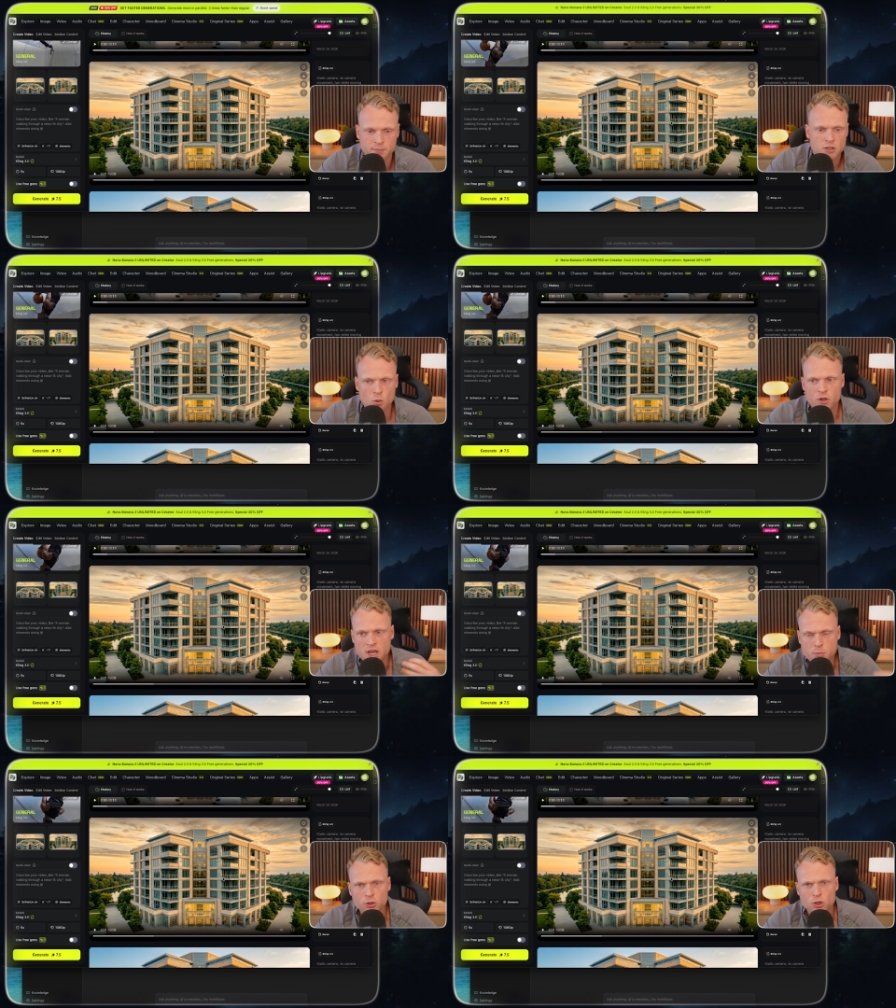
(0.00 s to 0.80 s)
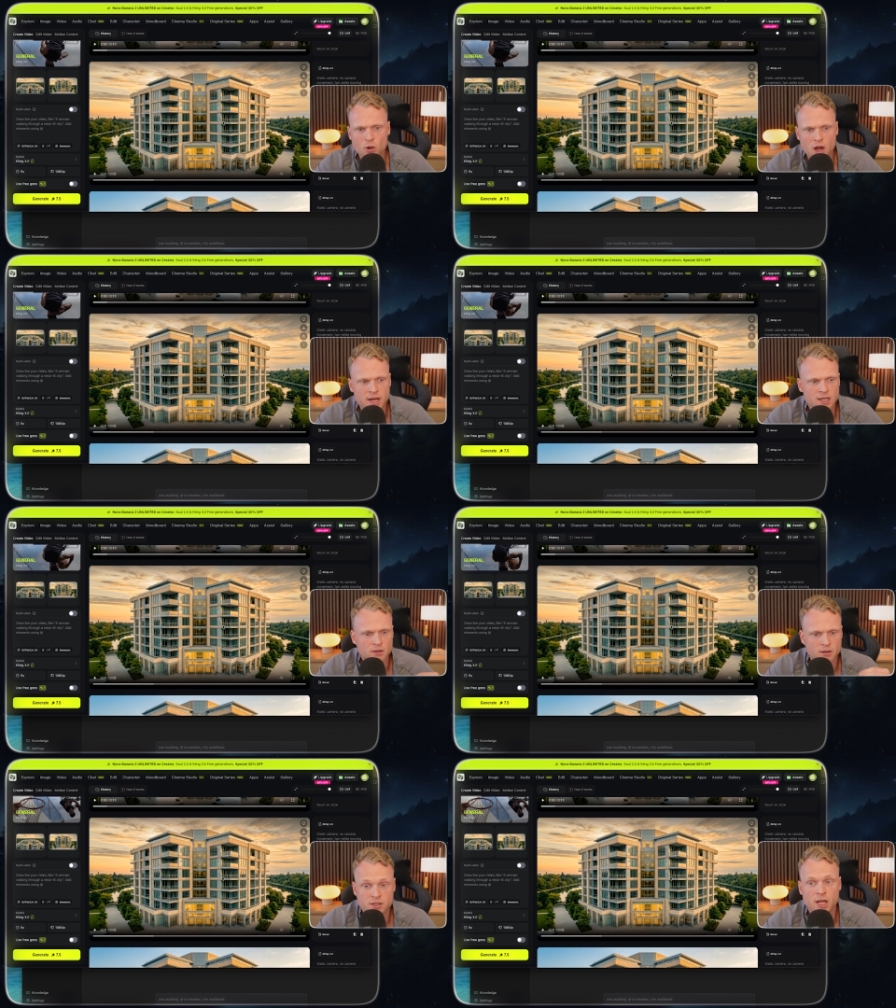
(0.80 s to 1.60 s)
So keep on trying.
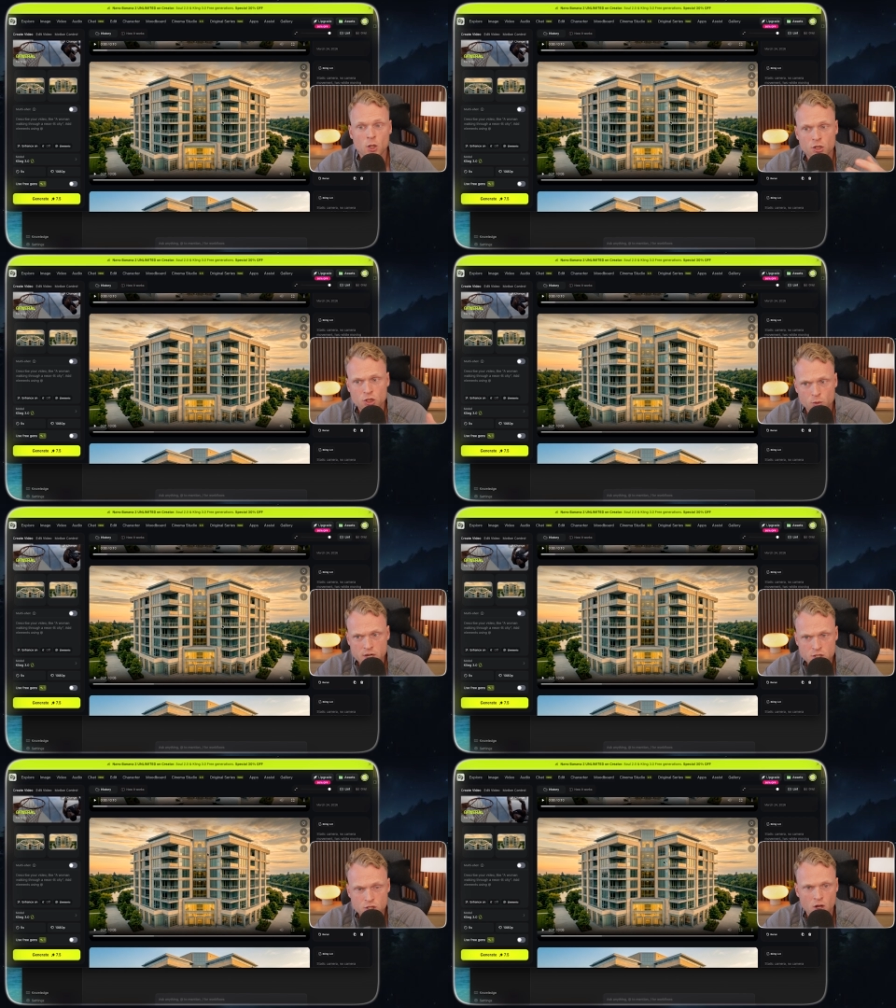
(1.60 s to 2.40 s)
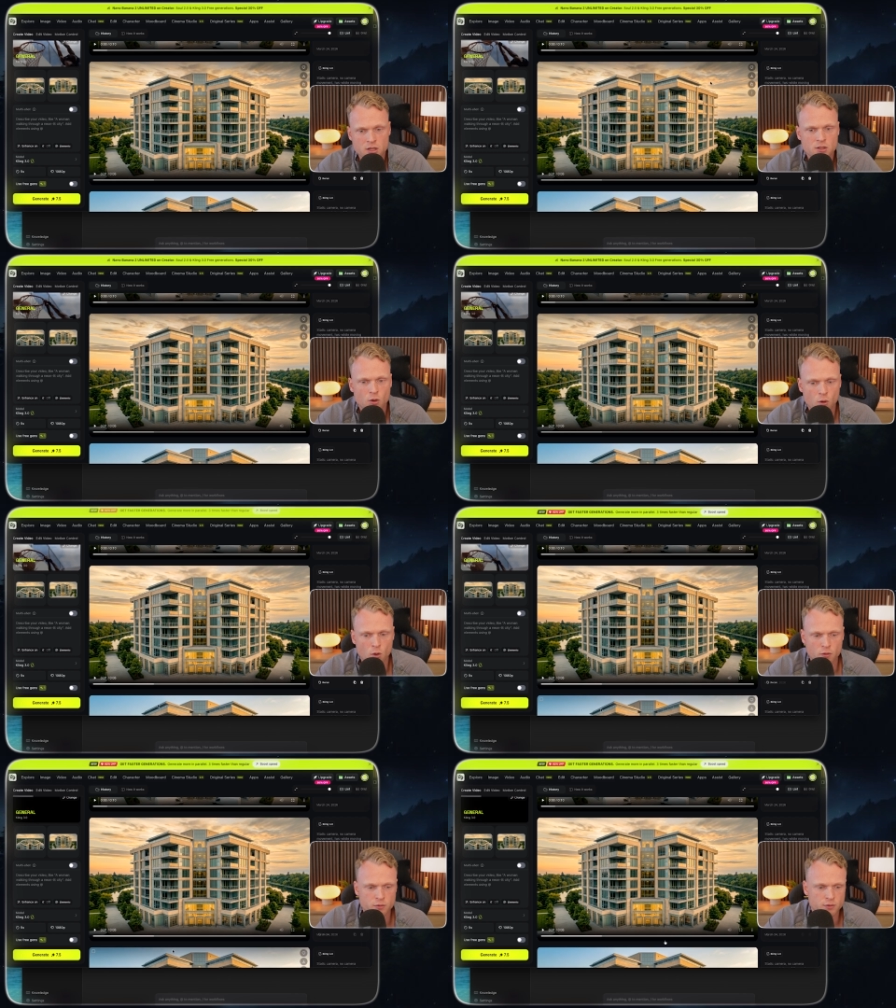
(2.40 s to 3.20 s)
Take another screenshot
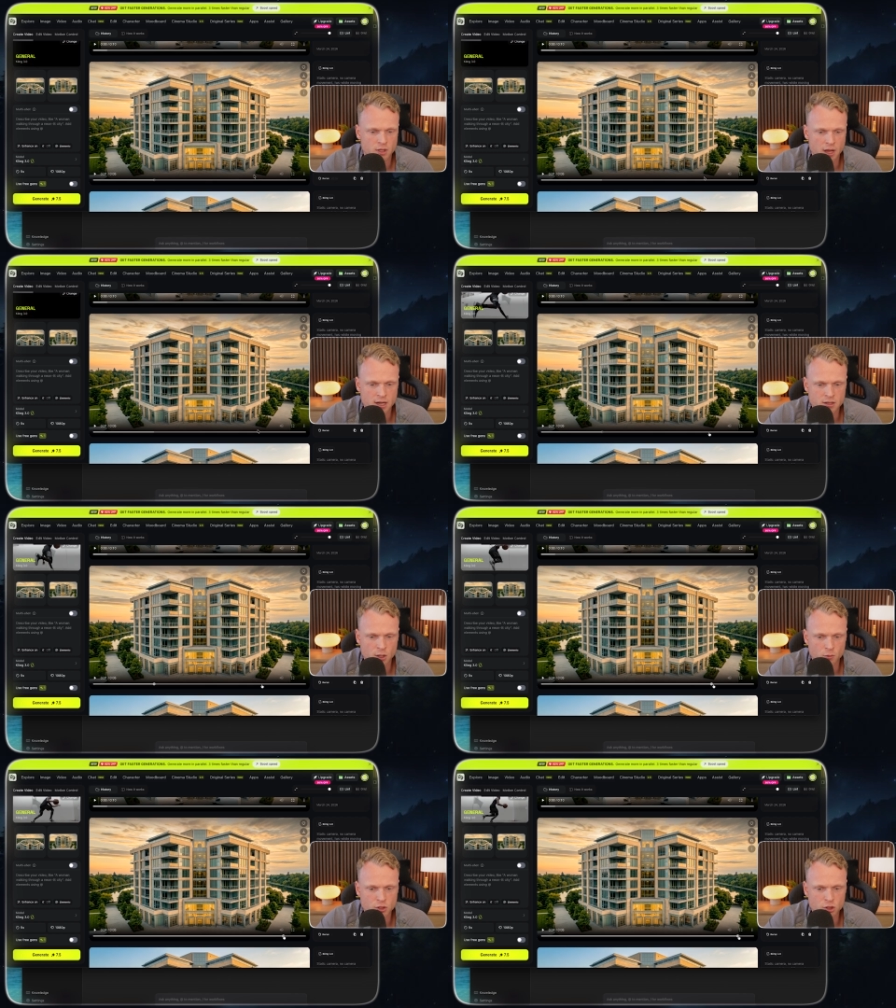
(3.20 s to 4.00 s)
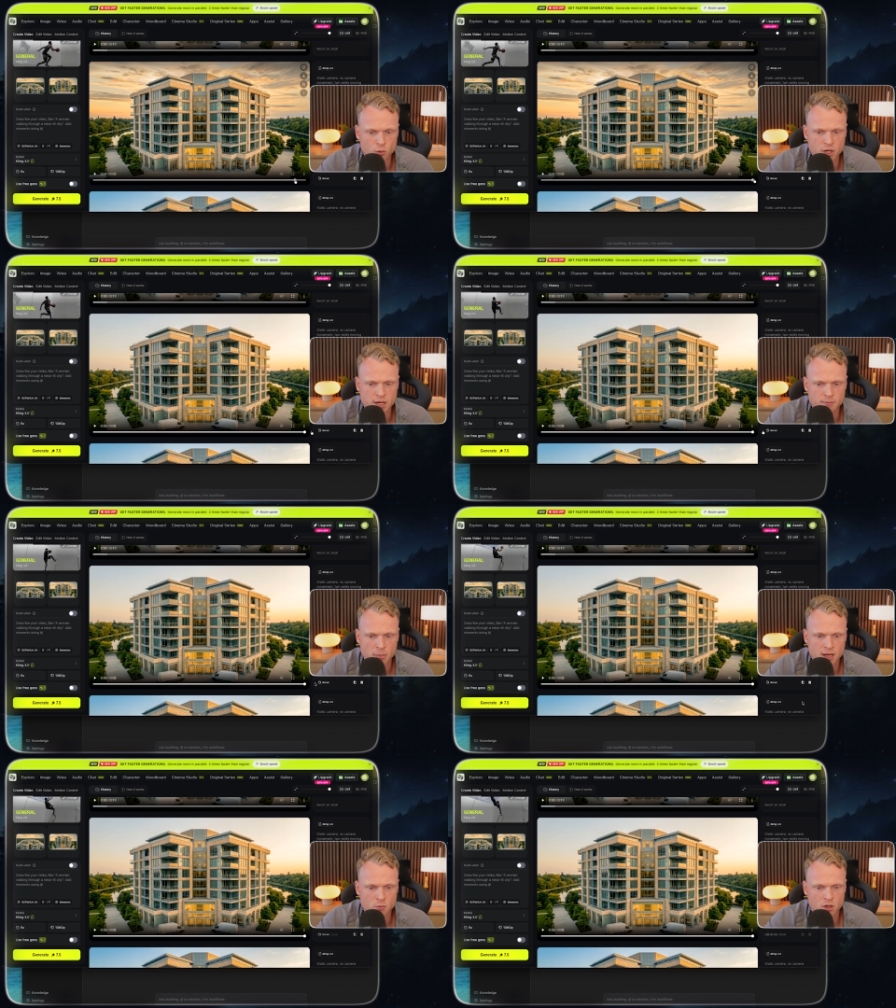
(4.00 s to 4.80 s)
of the ending of the screen.
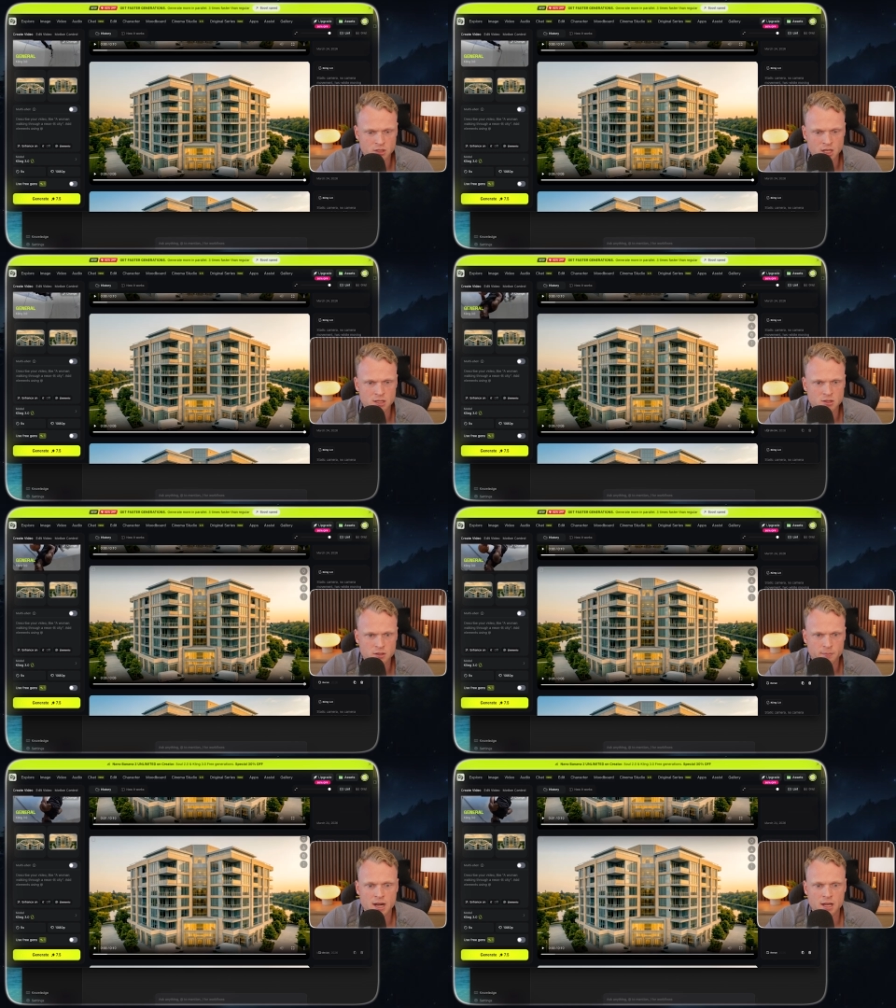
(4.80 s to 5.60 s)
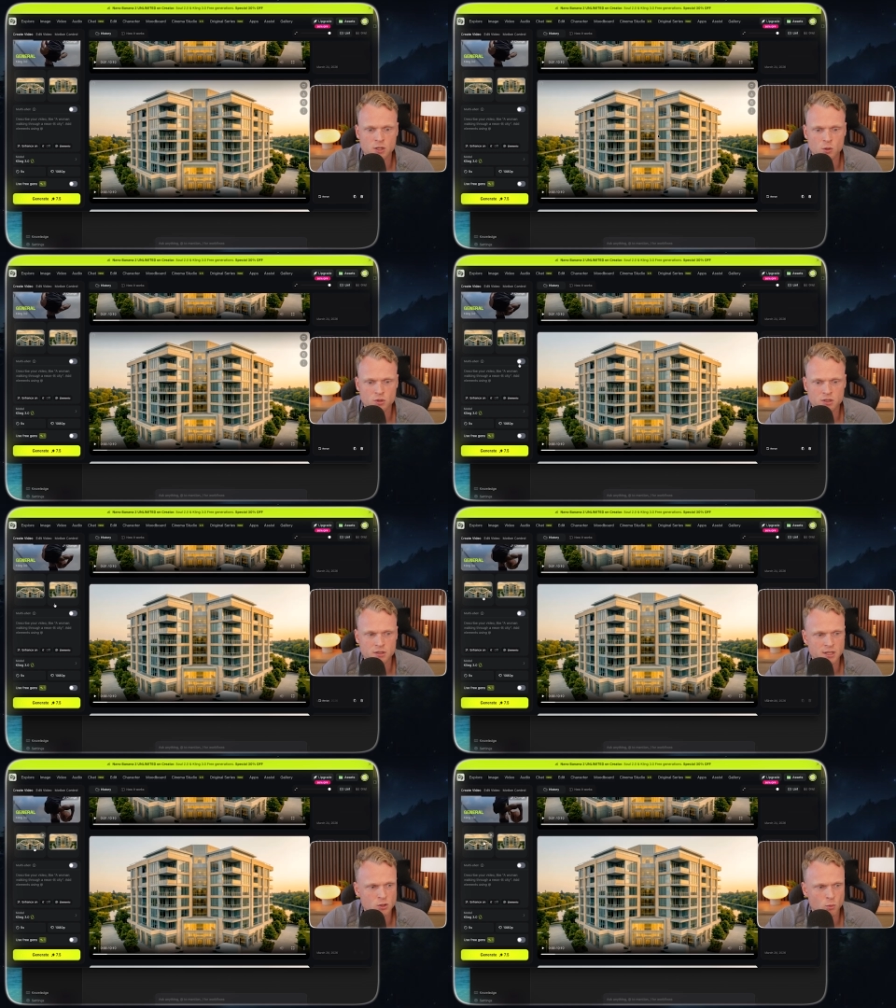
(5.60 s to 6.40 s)
It was this. And I used
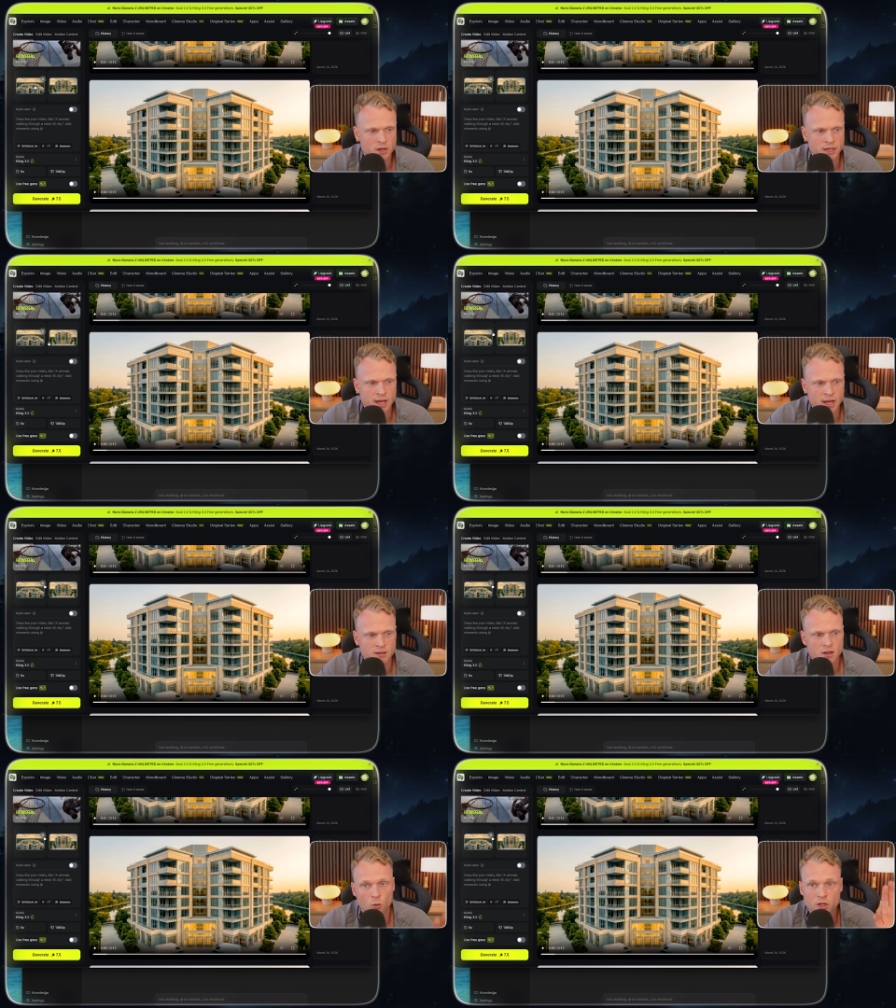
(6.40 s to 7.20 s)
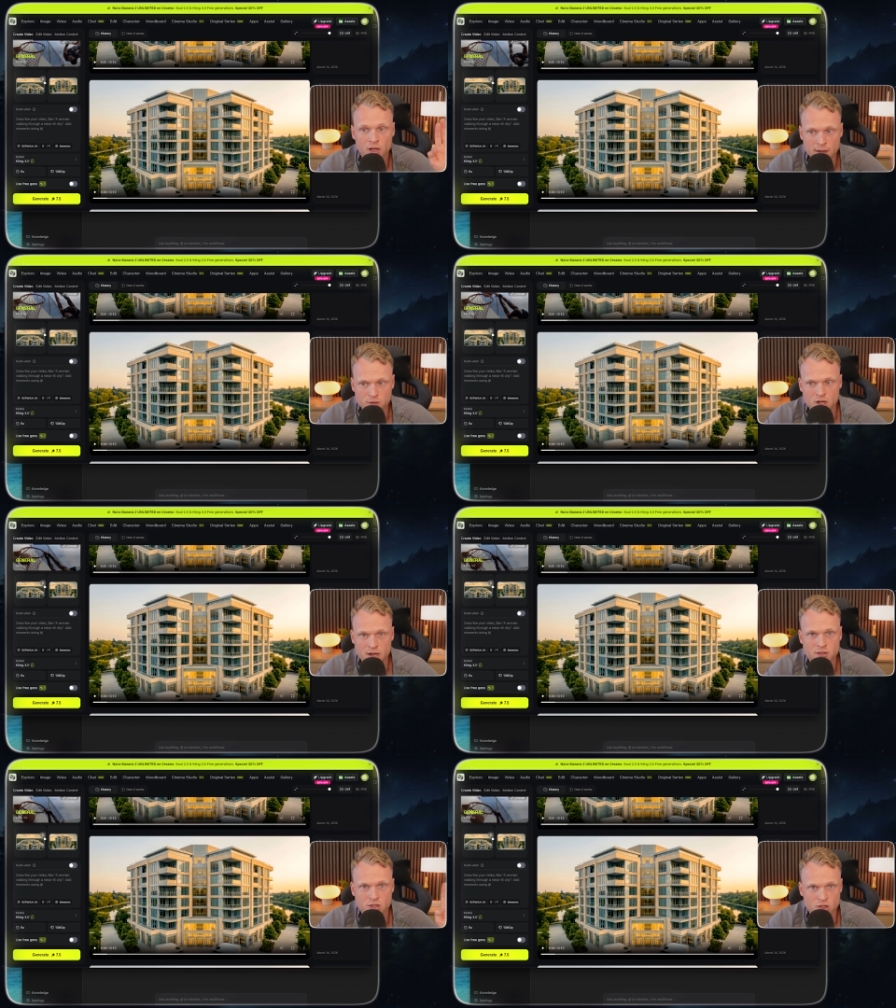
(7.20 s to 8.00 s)
this one again on the left side
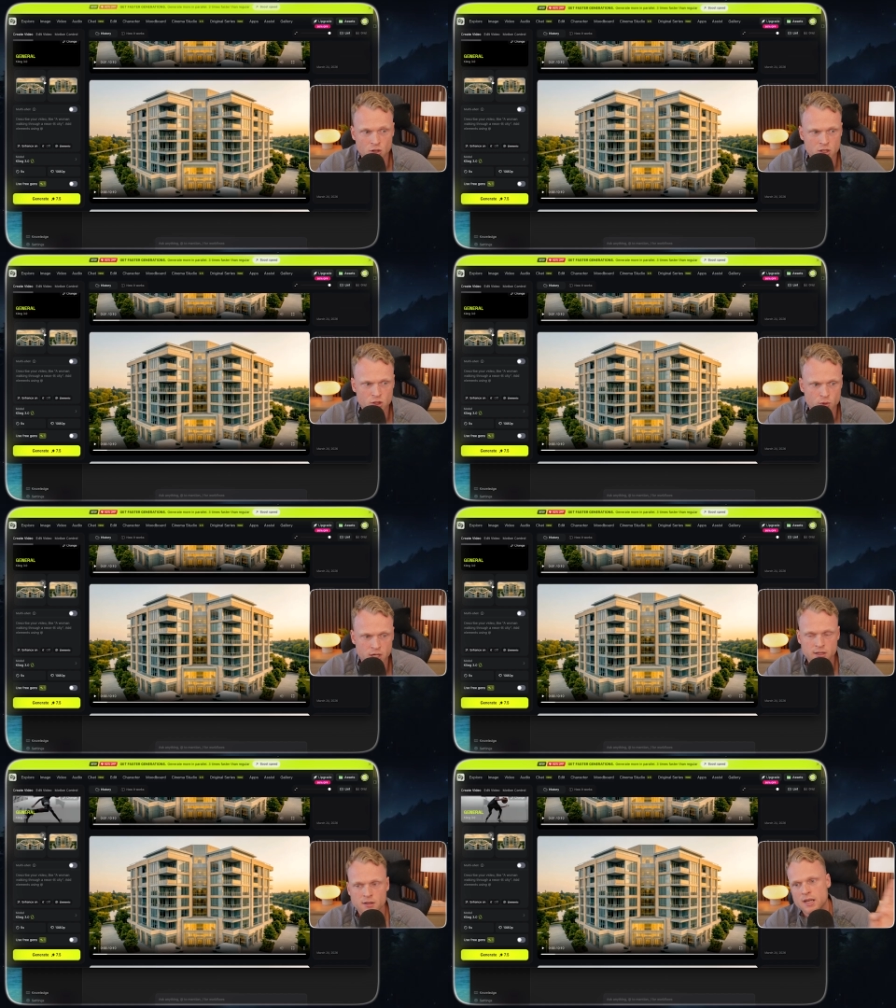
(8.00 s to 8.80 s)
as a start screen.